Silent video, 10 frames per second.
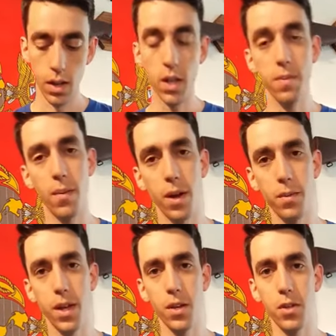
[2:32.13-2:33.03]
that's my
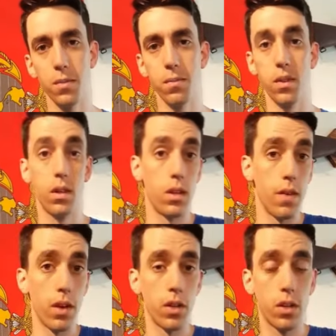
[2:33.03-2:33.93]
recommendation. If you
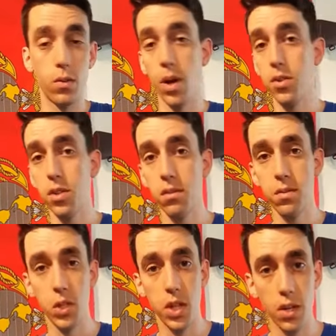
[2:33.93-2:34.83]
have any
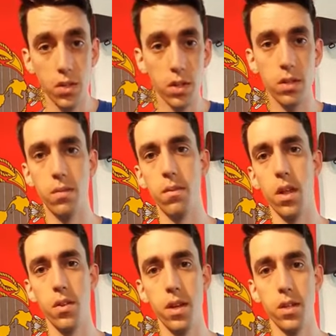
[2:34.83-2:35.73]
questions, suggestions,
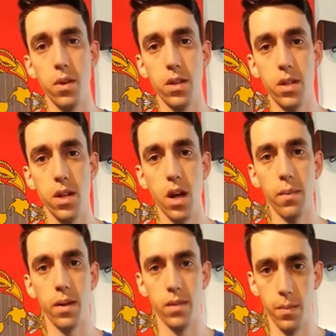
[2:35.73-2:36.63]
other things you want us to
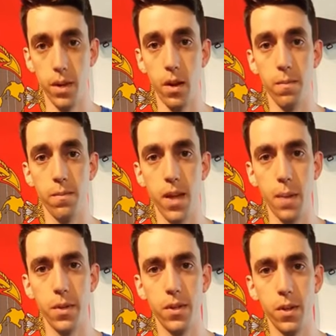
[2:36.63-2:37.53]
talk about, let me know.
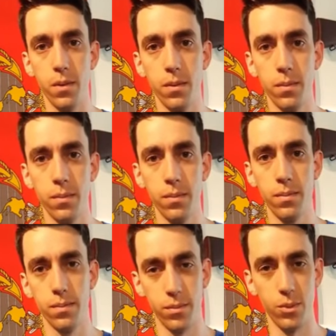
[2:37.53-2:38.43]
Happy to.
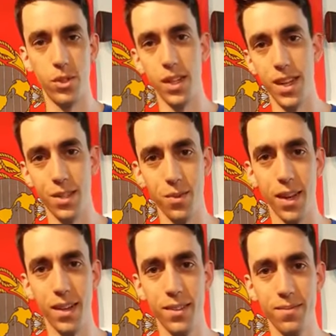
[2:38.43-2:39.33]
We'll see you next
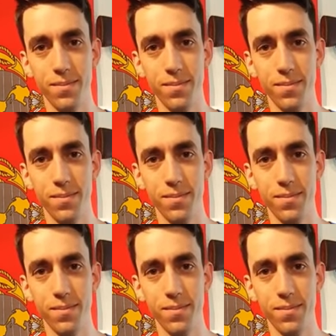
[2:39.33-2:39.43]
week.